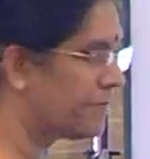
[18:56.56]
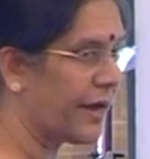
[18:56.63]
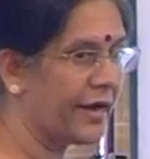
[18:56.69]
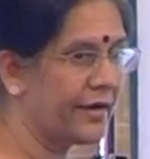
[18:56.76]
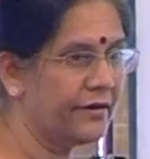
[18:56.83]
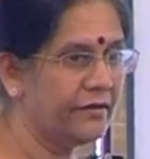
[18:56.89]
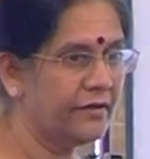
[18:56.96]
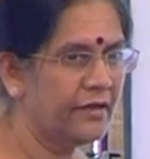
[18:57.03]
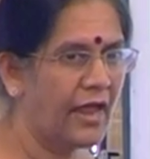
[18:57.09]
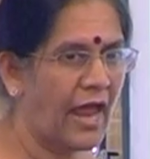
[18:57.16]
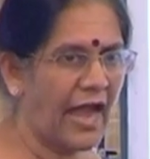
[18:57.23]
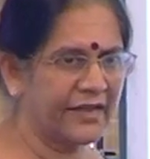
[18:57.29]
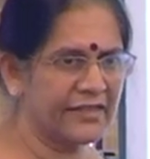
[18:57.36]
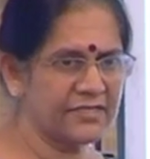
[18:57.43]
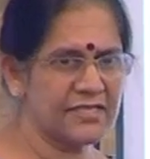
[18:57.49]
bed,
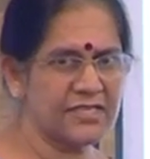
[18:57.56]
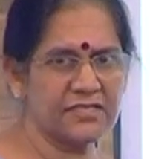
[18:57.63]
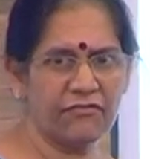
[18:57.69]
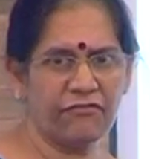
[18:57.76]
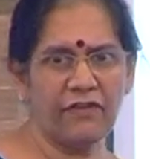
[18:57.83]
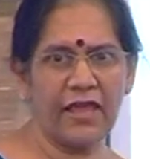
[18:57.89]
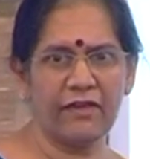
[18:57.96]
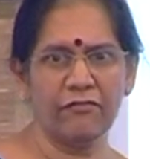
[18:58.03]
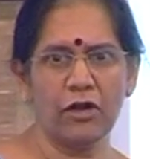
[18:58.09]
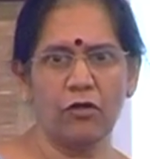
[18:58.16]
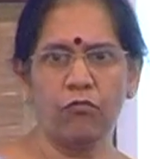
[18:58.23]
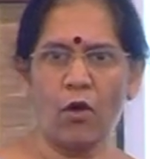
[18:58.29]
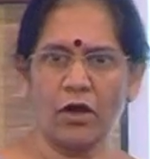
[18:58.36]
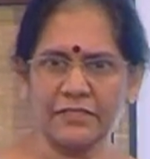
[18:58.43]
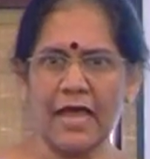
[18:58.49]
and this is a flavor of
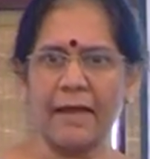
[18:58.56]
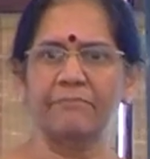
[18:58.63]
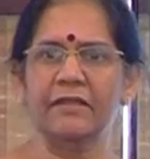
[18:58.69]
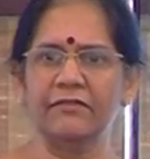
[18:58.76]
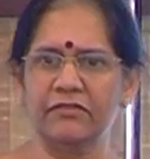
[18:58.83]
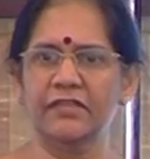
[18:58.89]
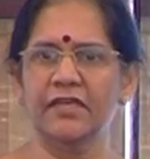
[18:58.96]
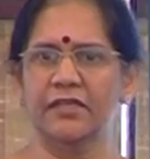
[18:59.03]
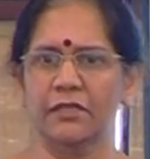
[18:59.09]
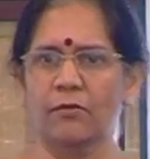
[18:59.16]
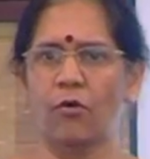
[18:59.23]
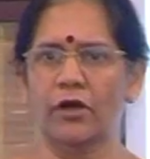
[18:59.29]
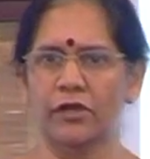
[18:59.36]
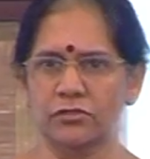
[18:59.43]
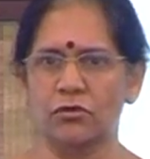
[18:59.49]
what's happening with the other
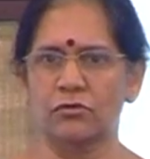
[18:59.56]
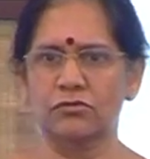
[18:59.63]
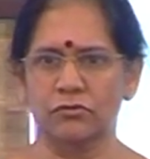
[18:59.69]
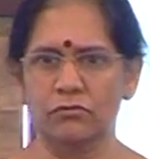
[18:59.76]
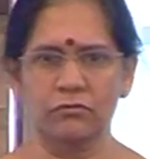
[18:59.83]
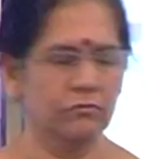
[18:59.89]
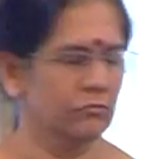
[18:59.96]
bodies also.